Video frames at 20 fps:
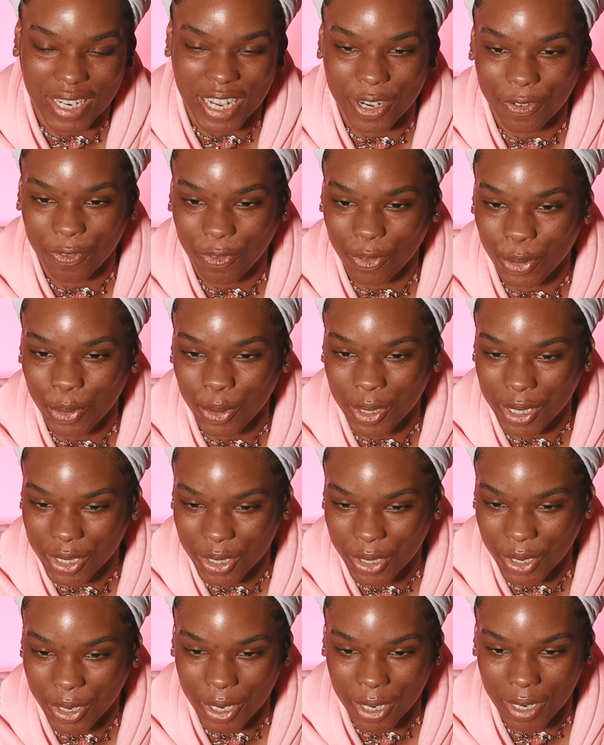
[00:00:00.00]

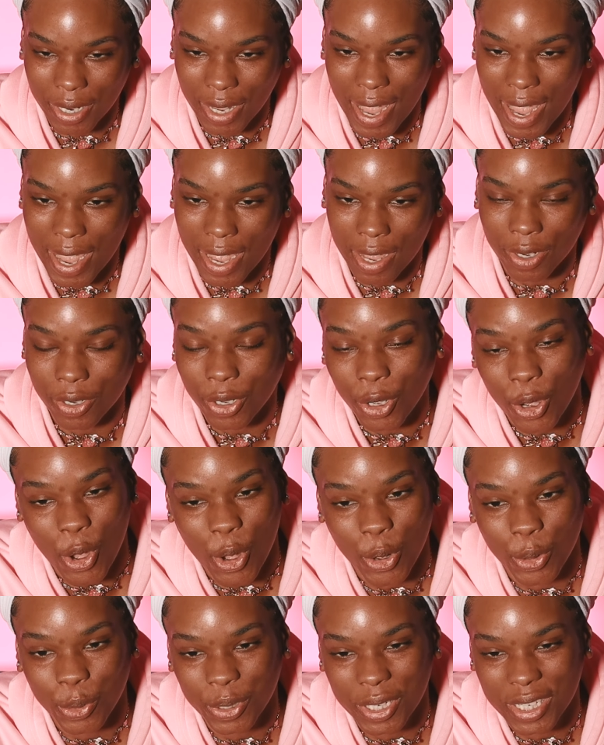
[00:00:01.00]
influencer and
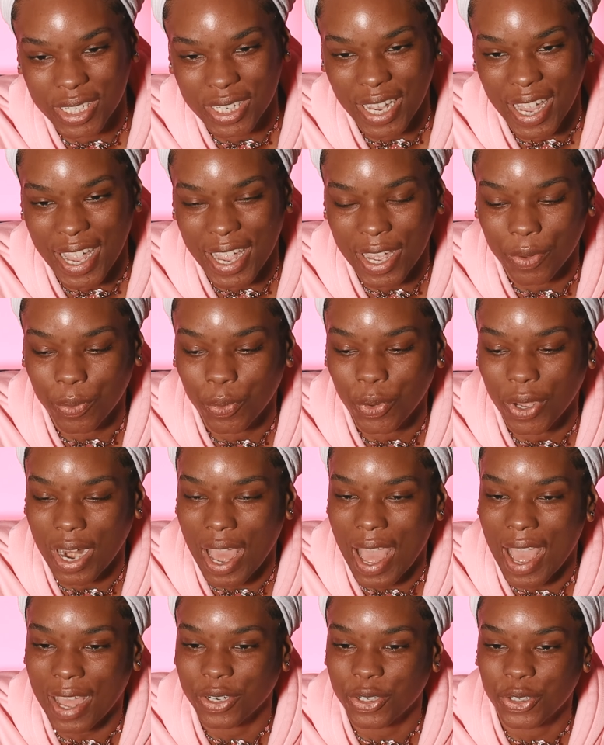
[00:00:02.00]
coach. And what
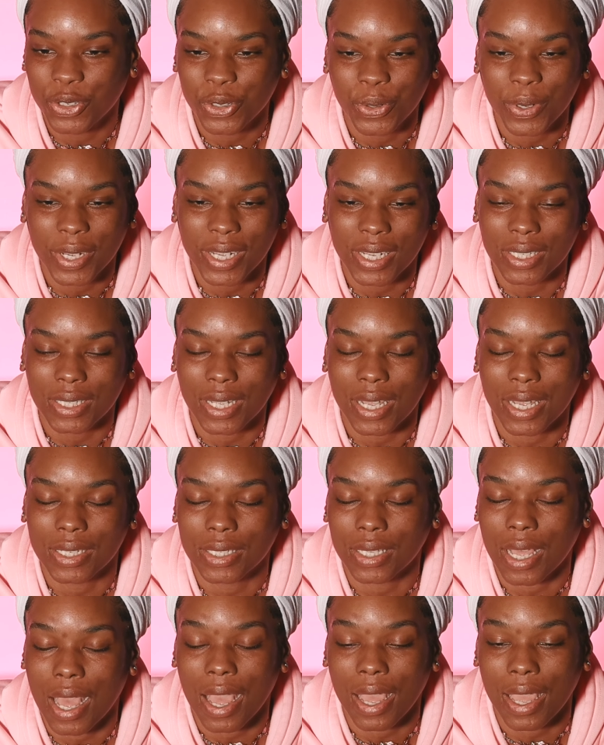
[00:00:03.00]
I do is,
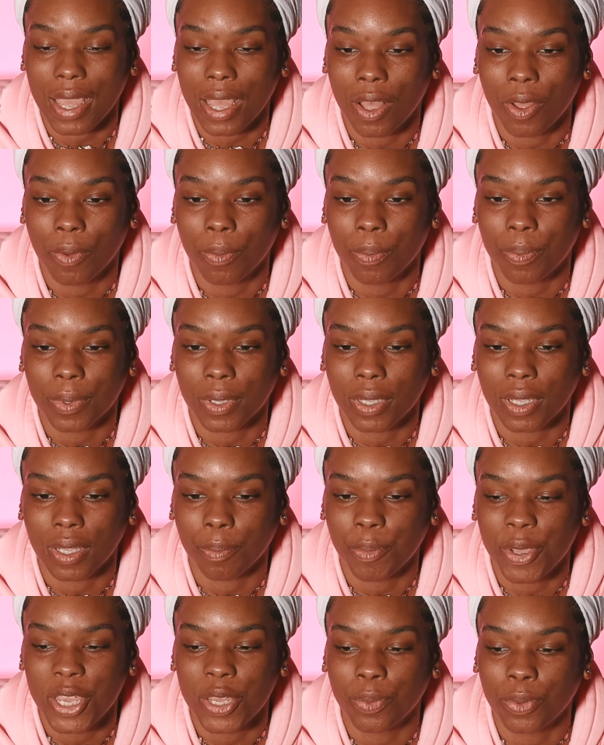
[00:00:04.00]
is I help
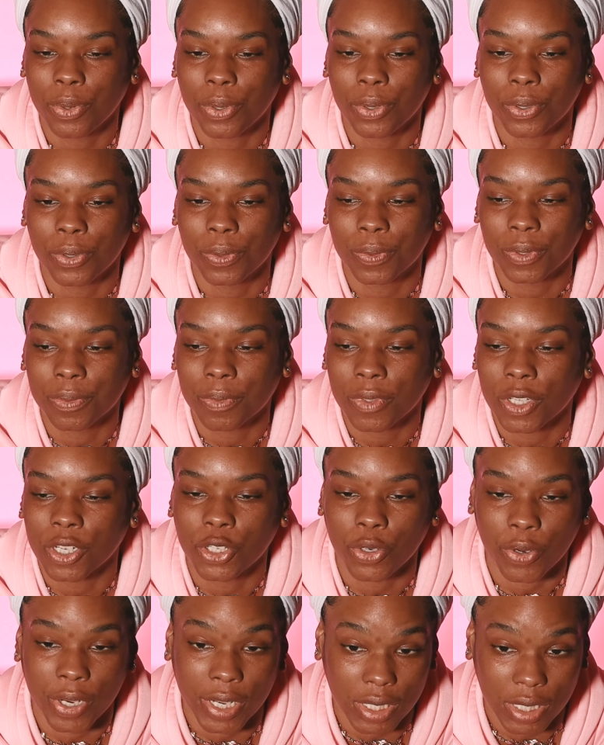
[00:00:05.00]
people
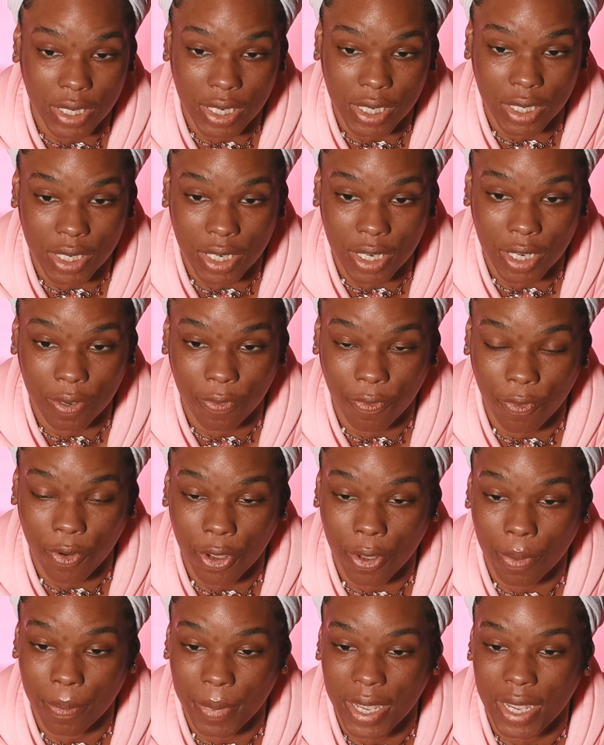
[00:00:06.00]
transition
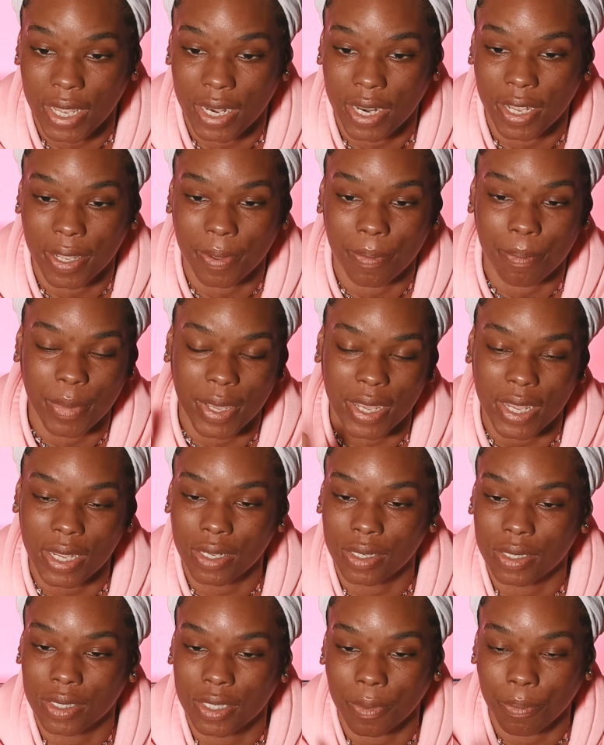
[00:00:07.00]
from eating
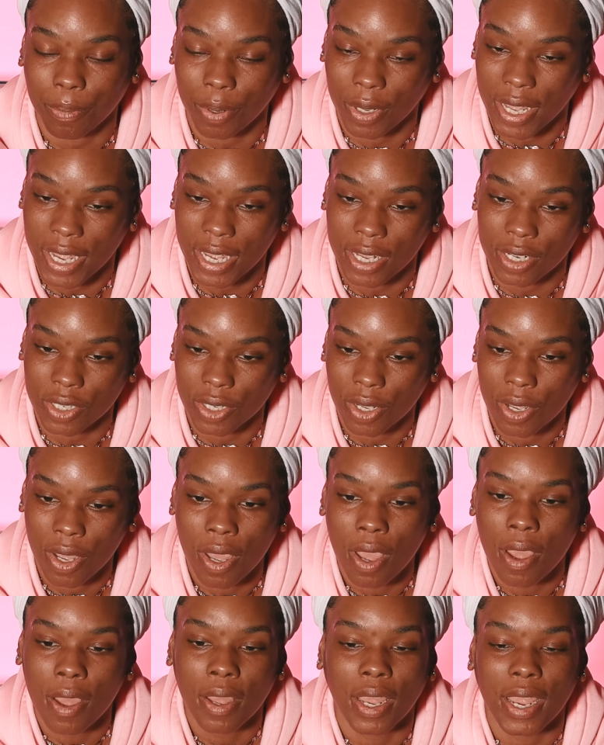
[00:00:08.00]
meat to plants.
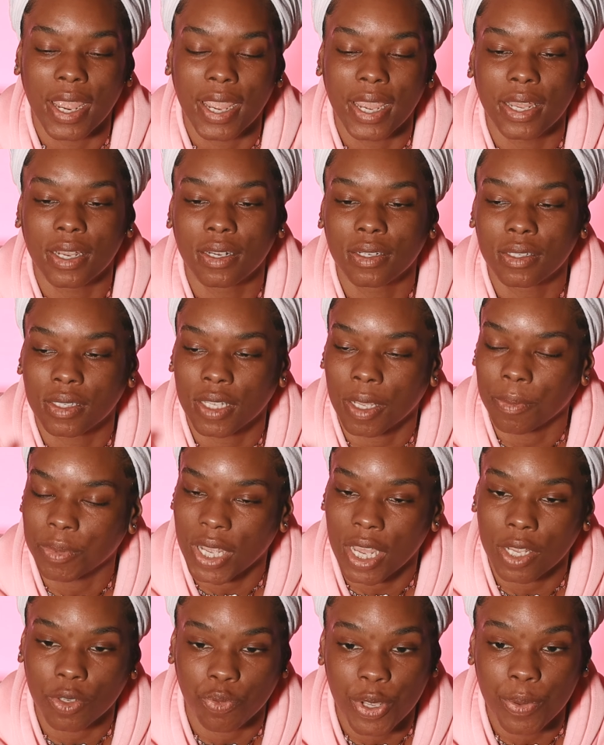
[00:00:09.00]
And
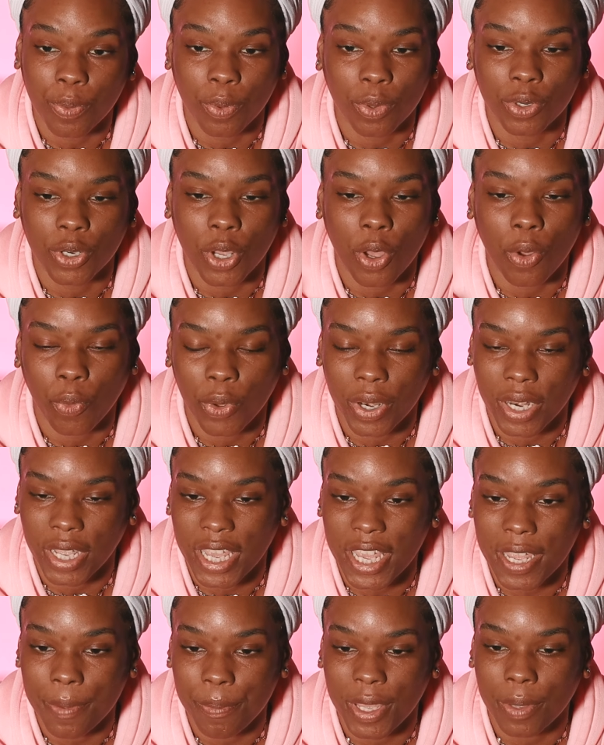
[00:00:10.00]
sometimes people don't want to
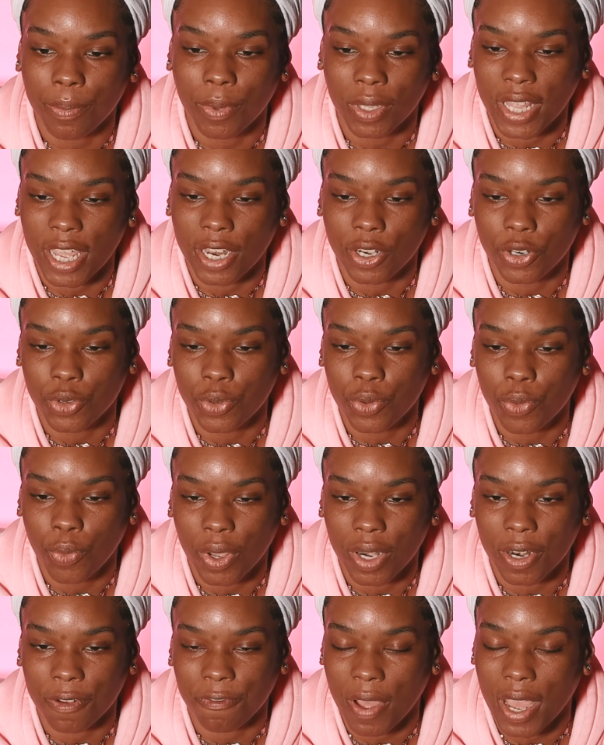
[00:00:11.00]
eat meat, but they do
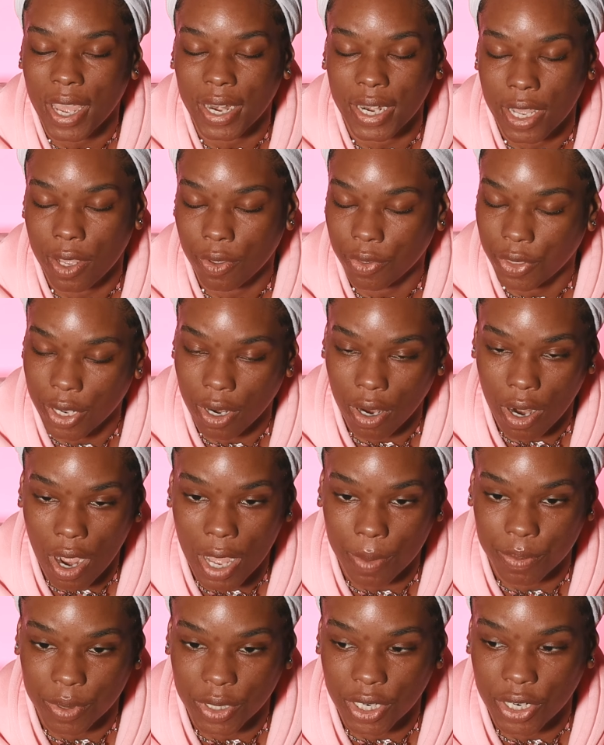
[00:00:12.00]
want to find healthier
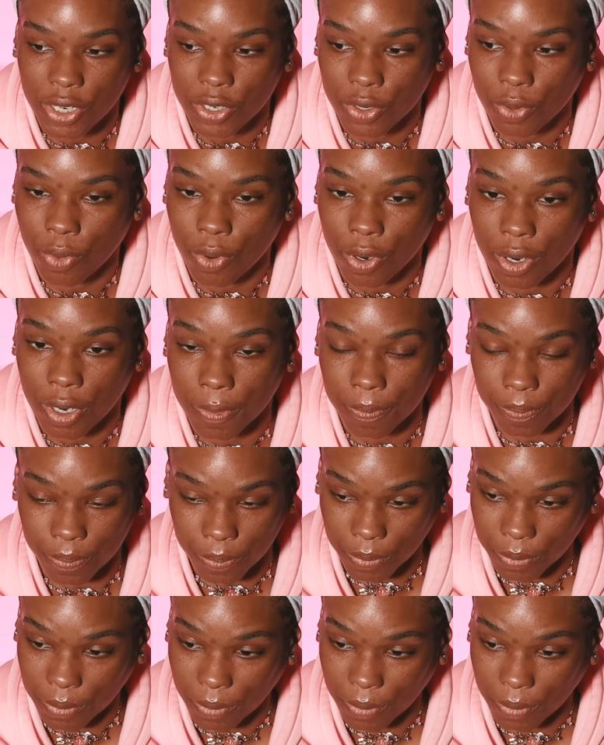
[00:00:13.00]
options or